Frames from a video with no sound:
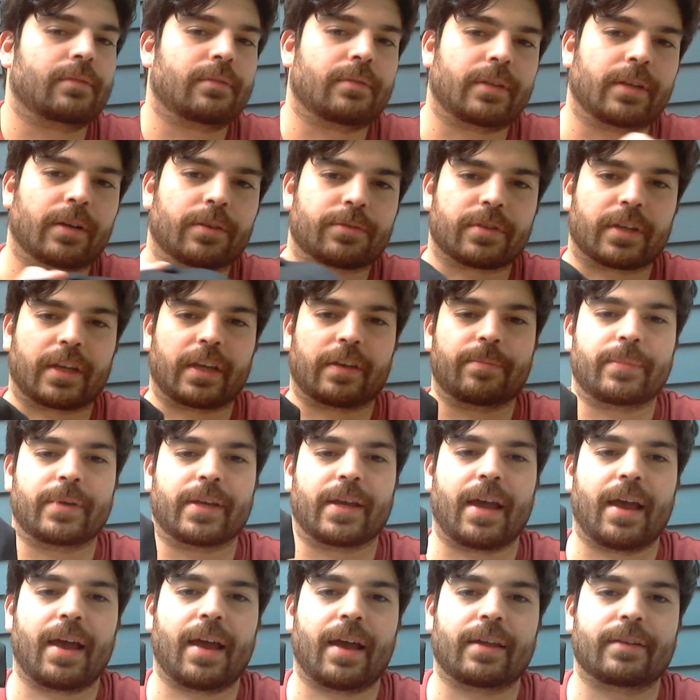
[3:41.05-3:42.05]
They also gave me
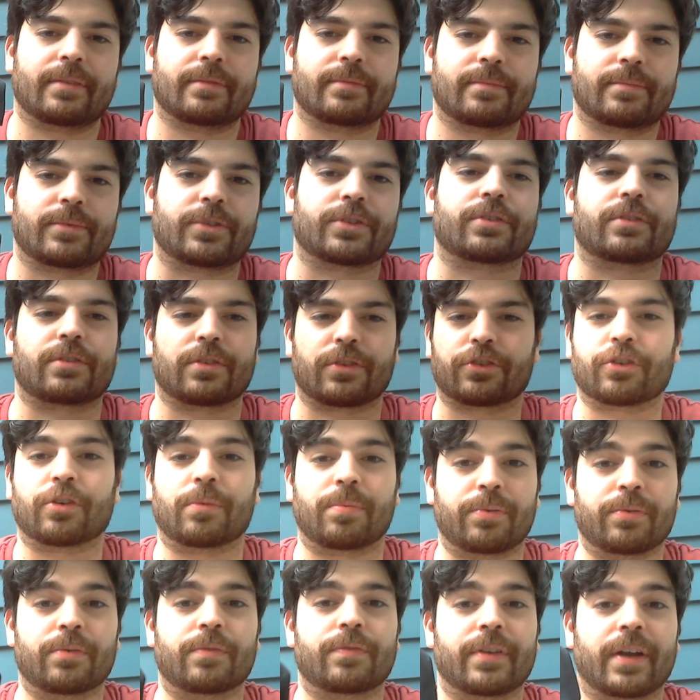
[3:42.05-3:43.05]
a hat just to show
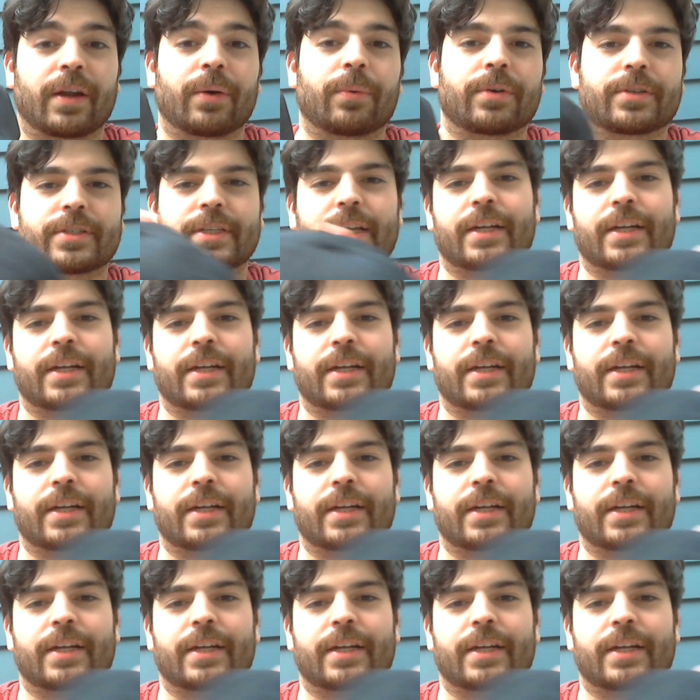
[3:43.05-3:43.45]
proof that I was